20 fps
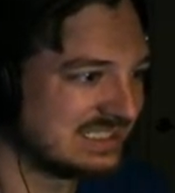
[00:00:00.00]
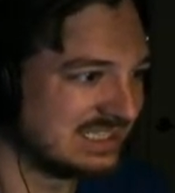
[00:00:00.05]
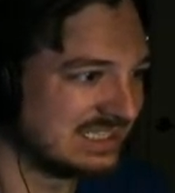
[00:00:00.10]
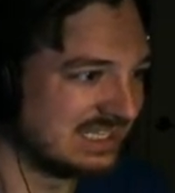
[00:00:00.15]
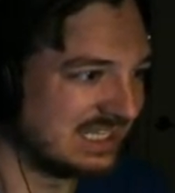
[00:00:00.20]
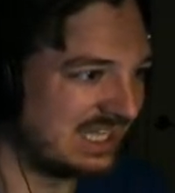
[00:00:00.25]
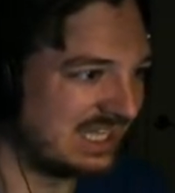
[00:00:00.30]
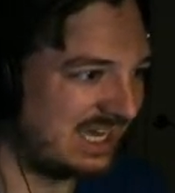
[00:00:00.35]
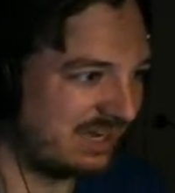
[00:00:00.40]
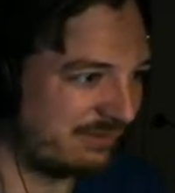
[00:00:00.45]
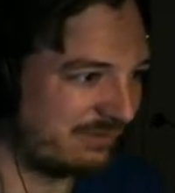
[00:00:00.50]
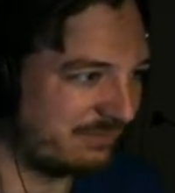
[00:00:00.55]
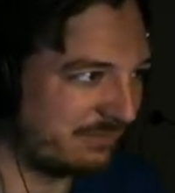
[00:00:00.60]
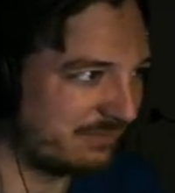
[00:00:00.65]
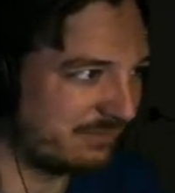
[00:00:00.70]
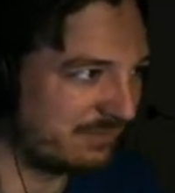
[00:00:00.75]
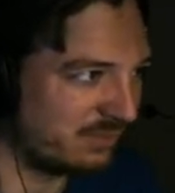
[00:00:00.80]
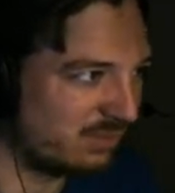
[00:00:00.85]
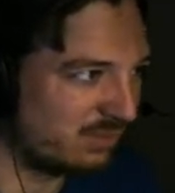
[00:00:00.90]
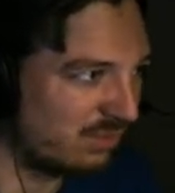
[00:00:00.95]
life of
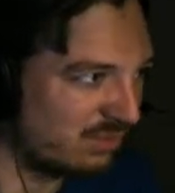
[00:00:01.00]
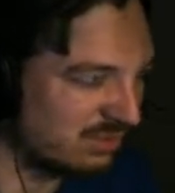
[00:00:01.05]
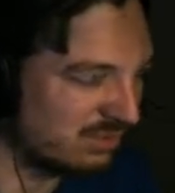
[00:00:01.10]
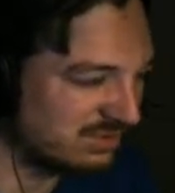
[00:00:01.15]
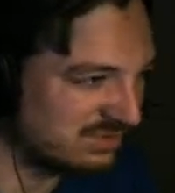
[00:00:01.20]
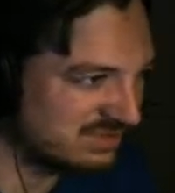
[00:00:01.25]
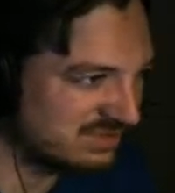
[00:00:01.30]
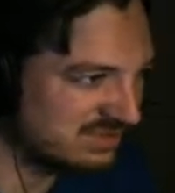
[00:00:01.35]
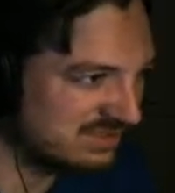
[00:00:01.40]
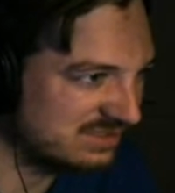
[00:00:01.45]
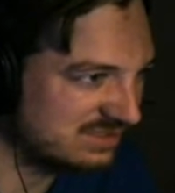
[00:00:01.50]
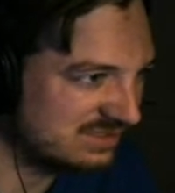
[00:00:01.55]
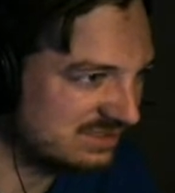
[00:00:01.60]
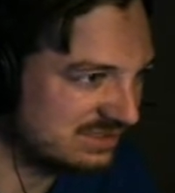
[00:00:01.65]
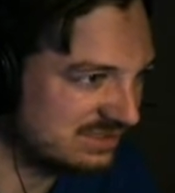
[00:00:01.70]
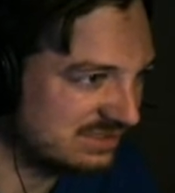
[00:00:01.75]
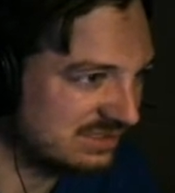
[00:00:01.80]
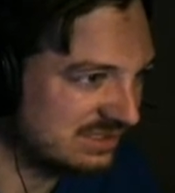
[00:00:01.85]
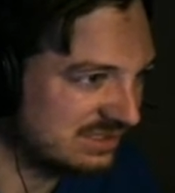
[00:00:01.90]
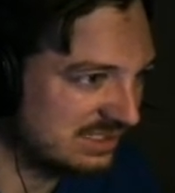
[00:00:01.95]
yours.
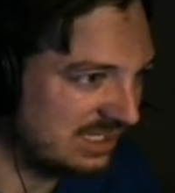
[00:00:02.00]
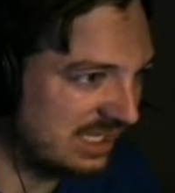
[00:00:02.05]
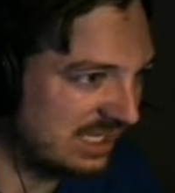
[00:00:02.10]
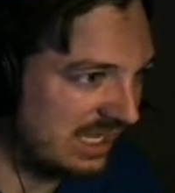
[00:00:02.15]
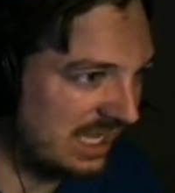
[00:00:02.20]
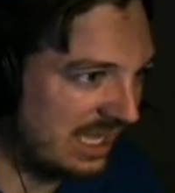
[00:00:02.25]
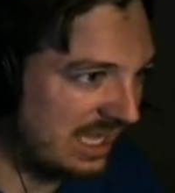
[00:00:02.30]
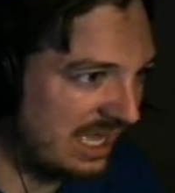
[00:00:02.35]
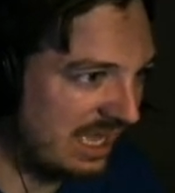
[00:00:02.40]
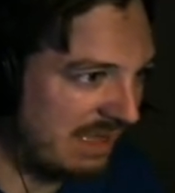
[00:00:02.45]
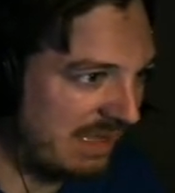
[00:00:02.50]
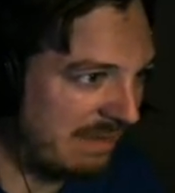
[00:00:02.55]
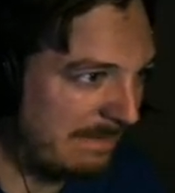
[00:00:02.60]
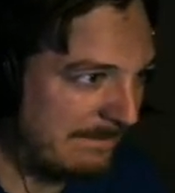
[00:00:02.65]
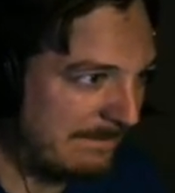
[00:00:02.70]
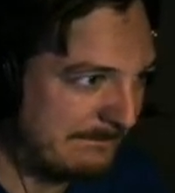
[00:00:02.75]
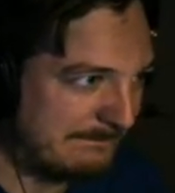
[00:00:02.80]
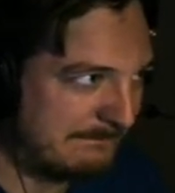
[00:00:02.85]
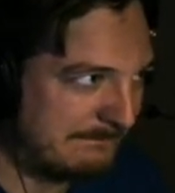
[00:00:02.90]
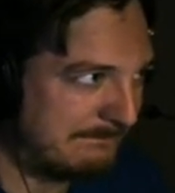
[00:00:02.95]

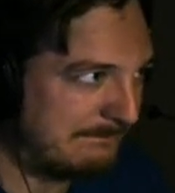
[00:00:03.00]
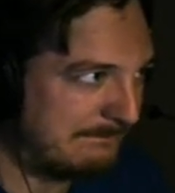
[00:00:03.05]
Um.